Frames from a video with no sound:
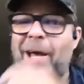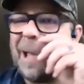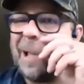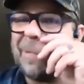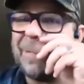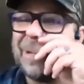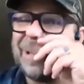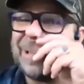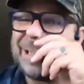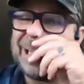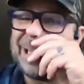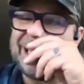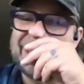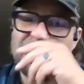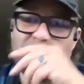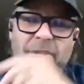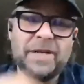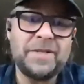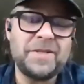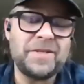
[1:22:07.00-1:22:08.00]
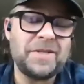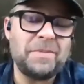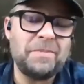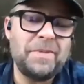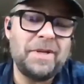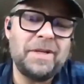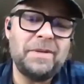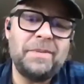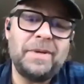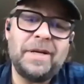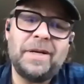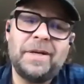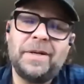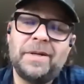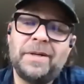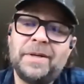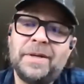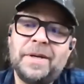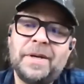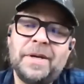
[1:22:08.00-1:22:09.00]
Was it as much as a
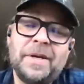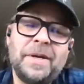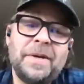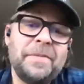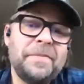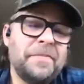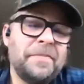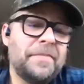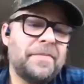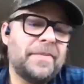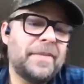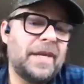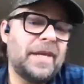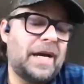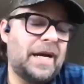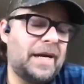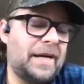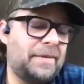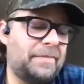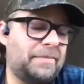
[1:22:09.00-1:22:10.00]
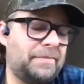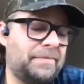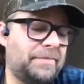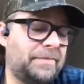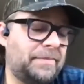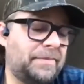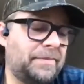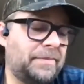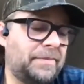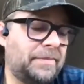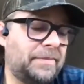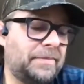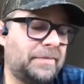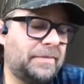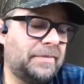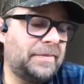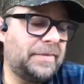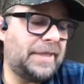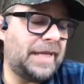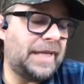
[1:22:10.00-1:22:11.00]
millimeter?
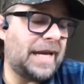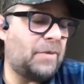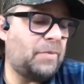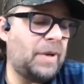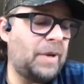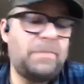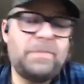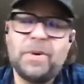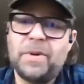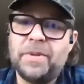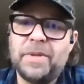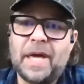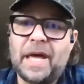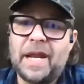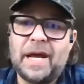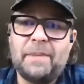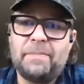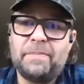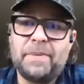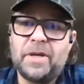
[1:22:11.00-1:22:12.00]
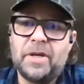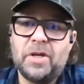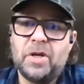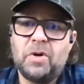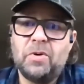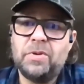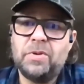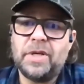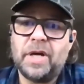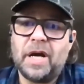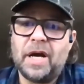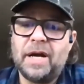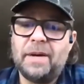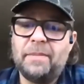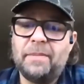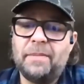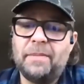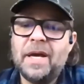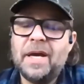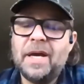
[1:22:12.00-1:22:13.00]
Yeah, we burned that up in no
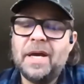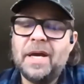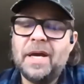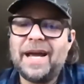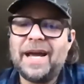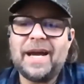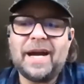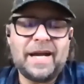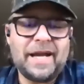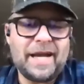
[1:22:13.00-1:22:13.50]
time. I